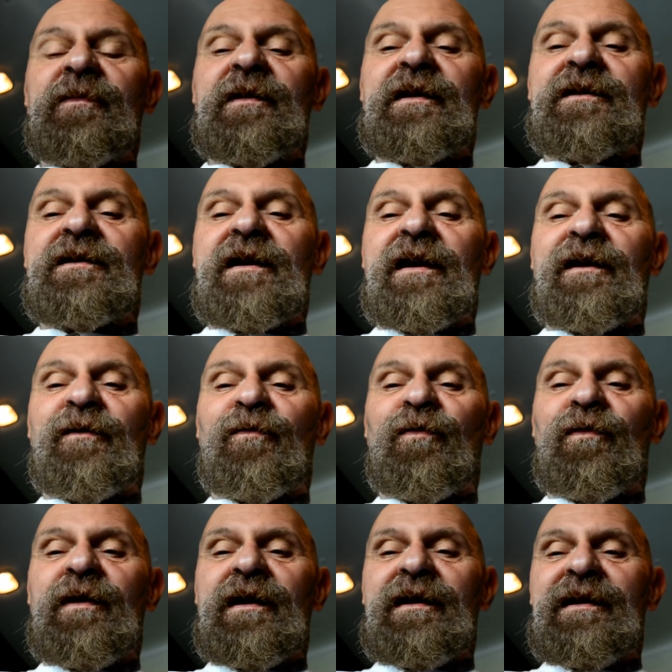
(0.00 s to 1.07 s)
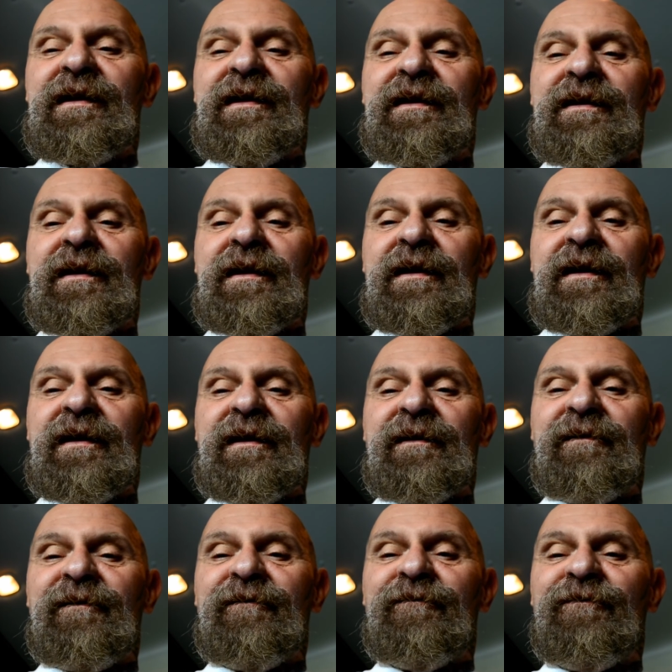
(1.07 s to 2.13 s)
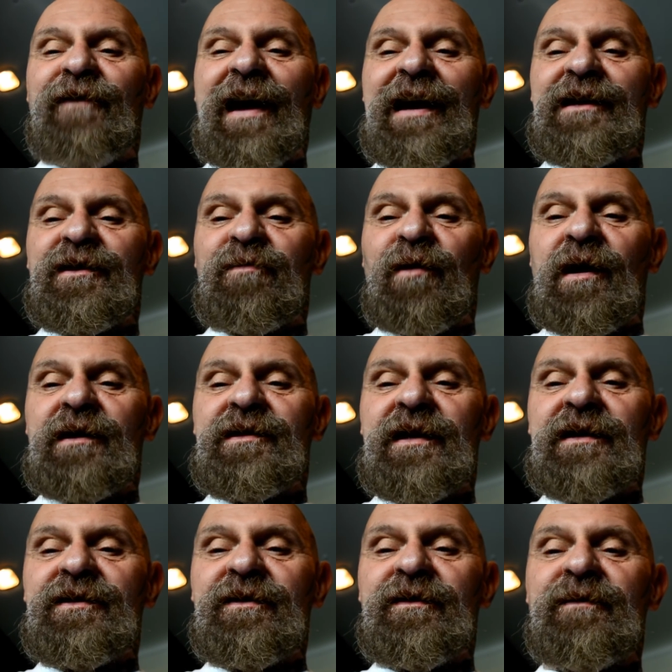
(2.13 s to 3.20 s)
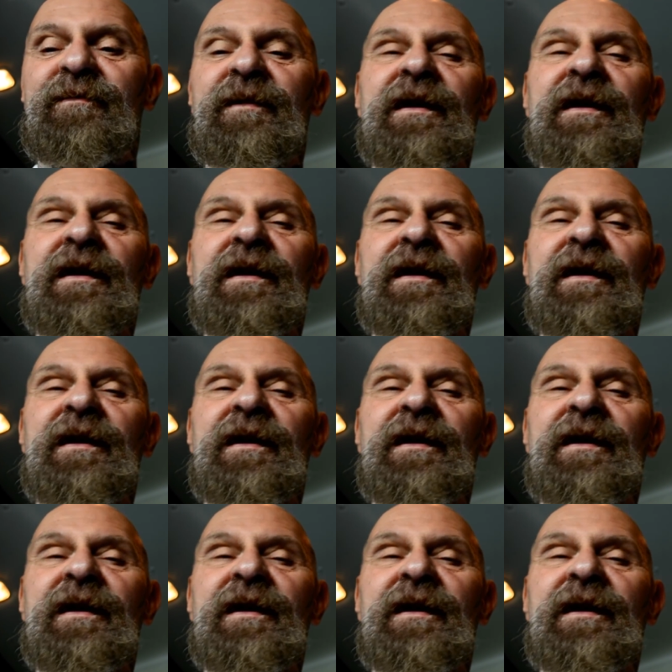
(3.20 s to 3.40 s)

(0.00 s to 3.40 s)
that's got a really uh, fast processor.